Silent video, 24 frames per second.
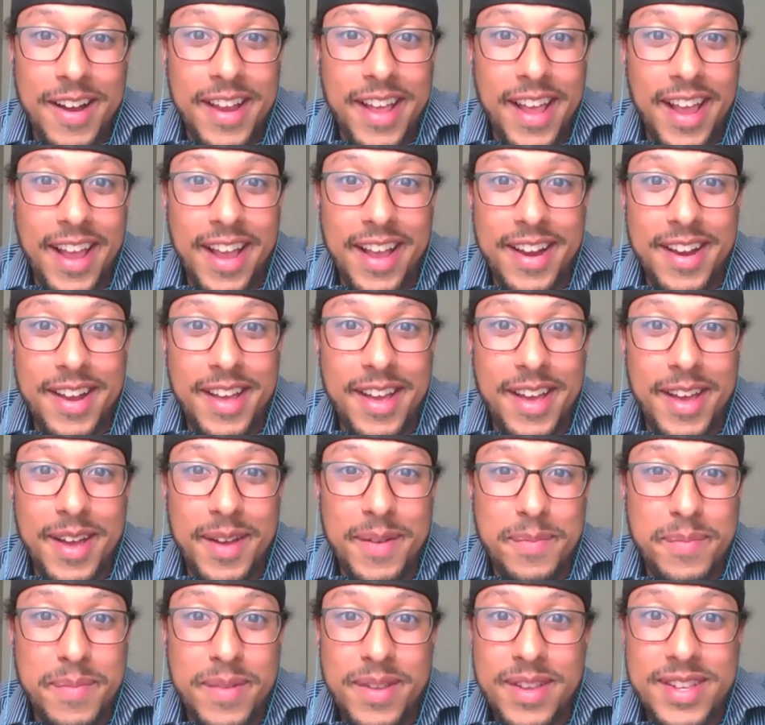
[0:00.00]
and
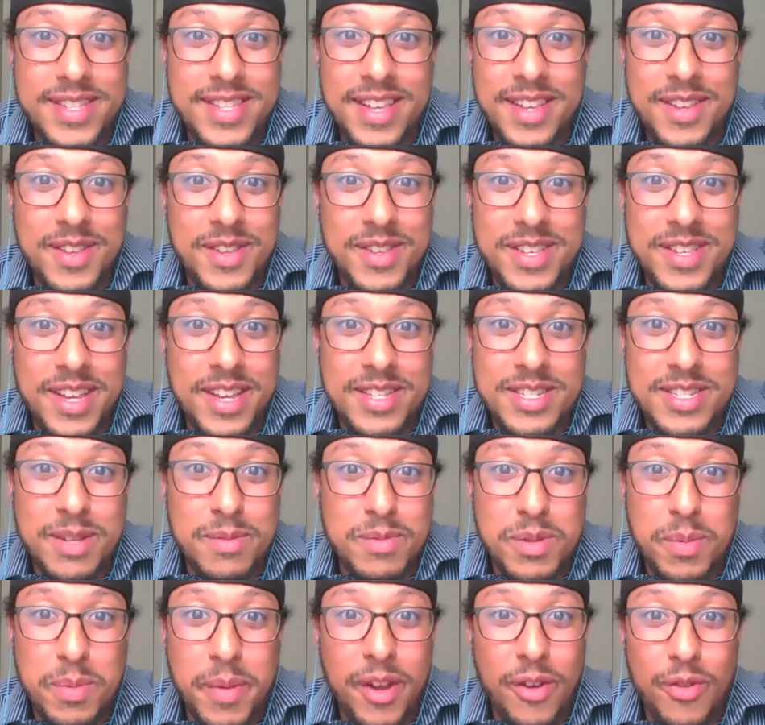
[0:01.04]
he seems
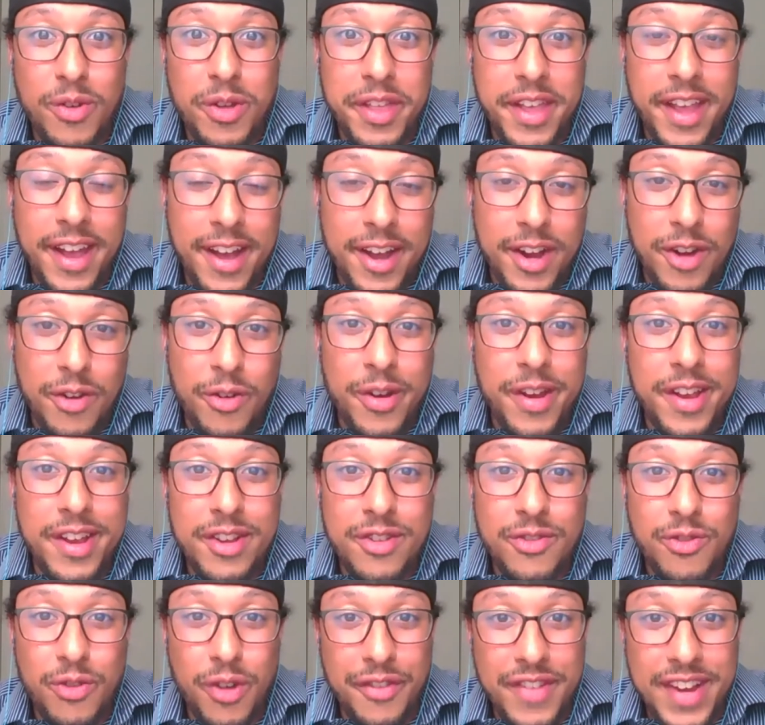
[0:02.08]
to be a really hungry and
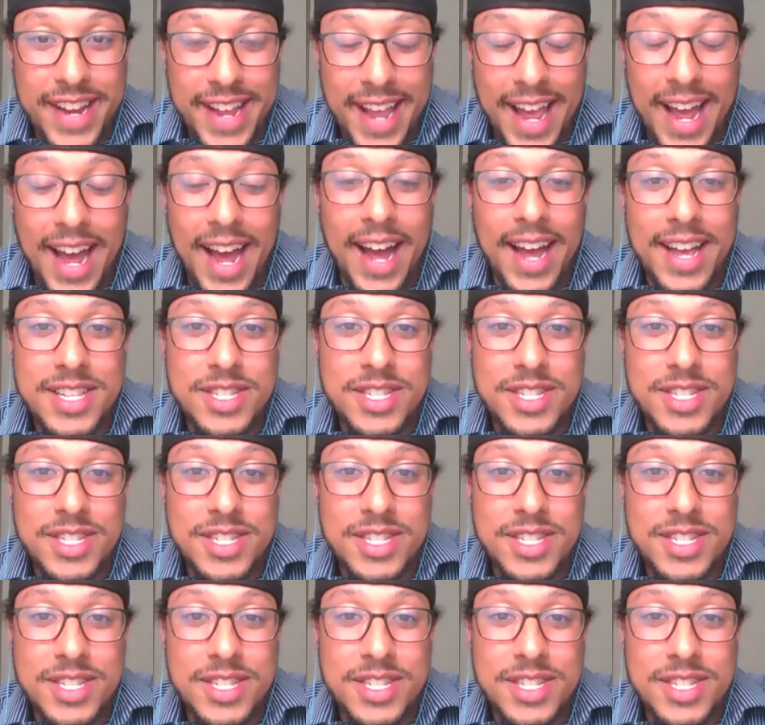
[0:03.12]
driven guy.